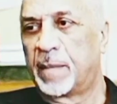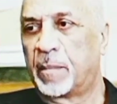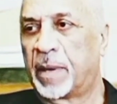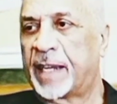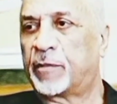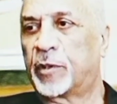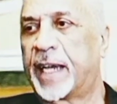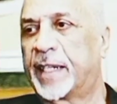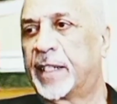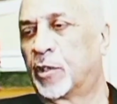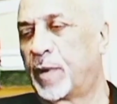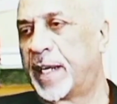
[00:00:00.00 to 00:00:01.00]
black folk had
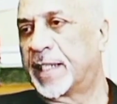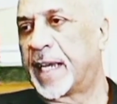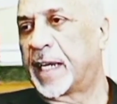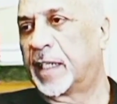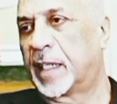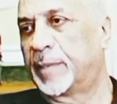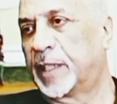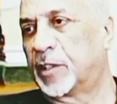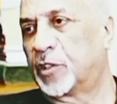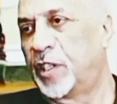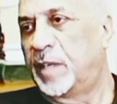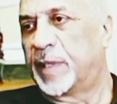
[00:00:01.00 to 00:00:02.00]
the greatest economic
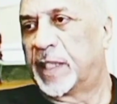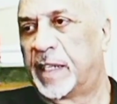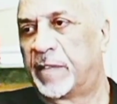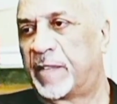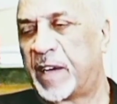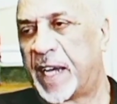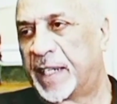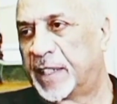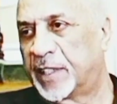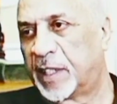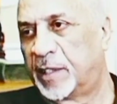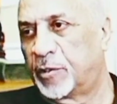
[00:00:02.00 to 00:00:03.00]
achievement they've ever had in
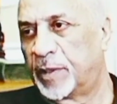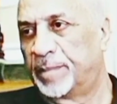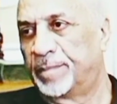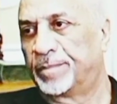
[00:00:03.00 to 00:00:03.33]
this country.